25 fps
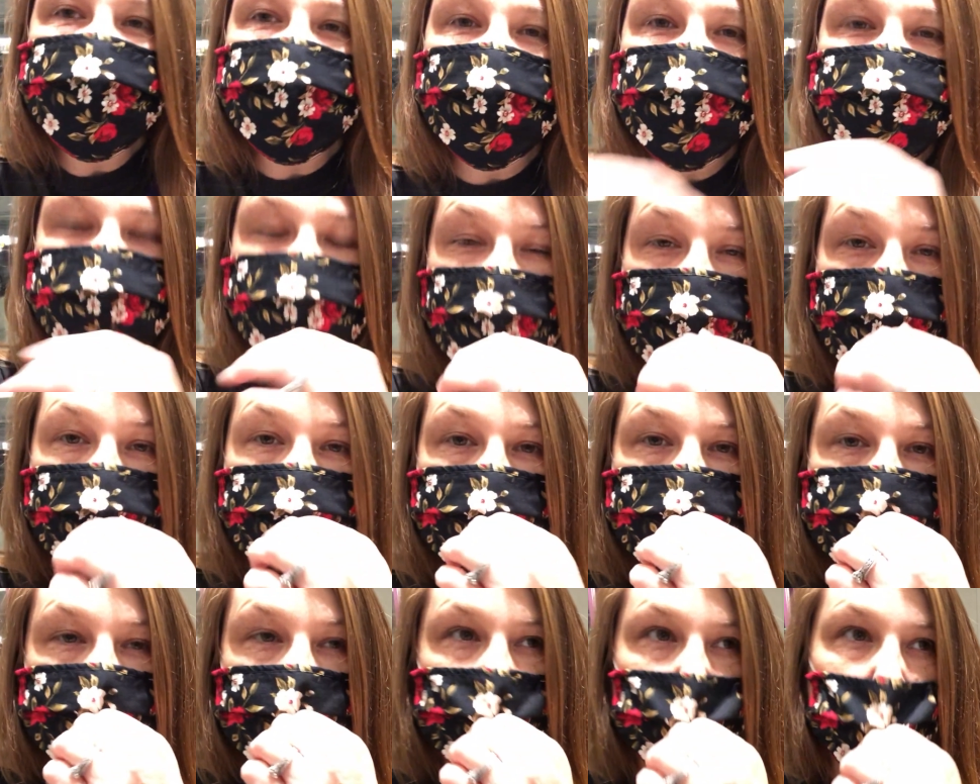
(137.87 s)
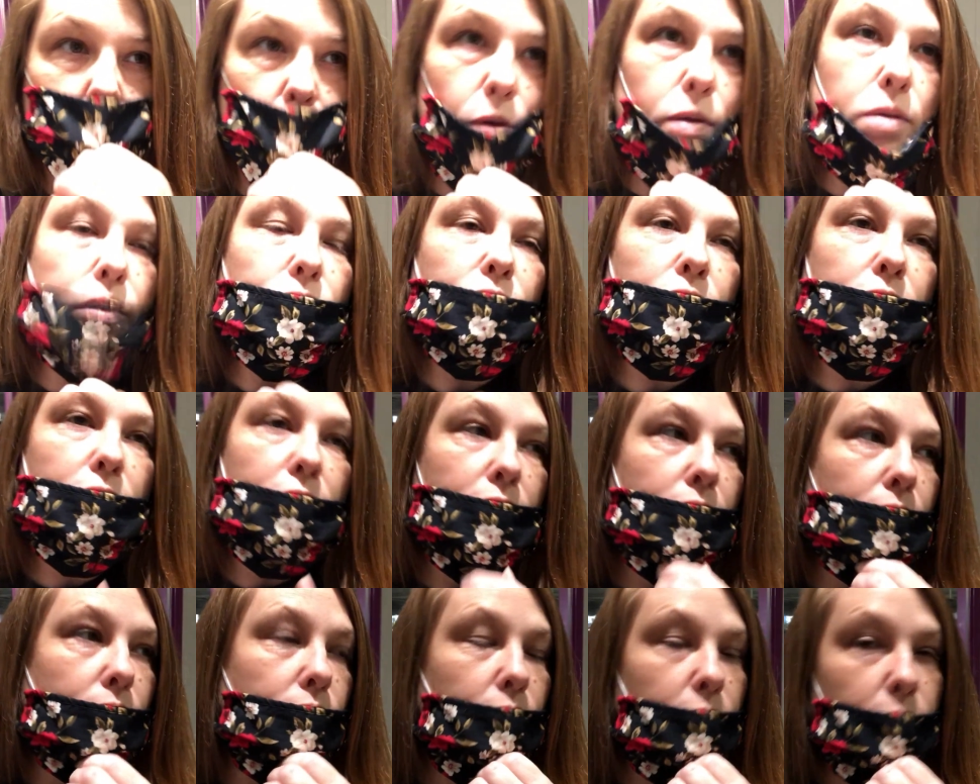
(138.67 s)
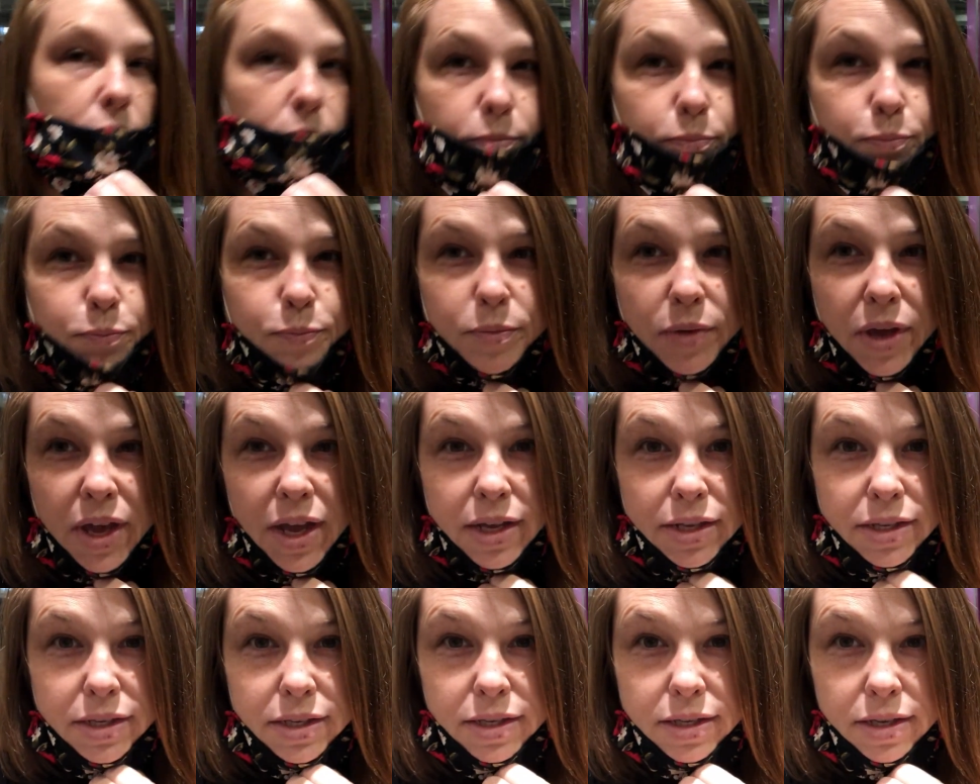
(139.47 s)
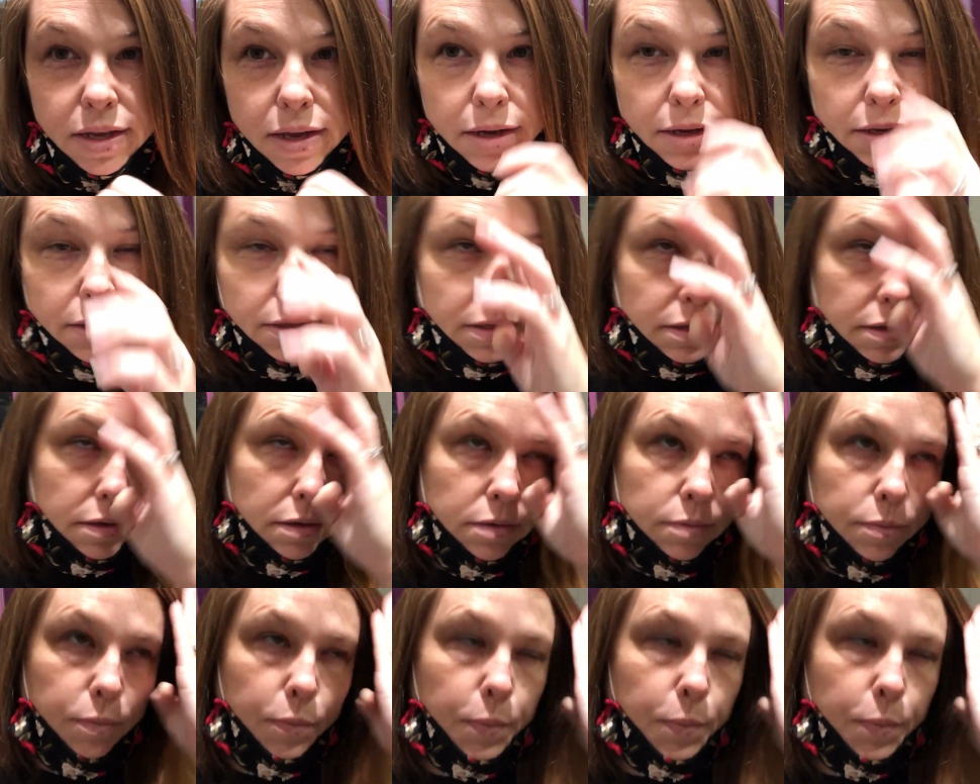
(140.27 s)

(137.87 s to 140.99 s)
Rodeo closed at 6,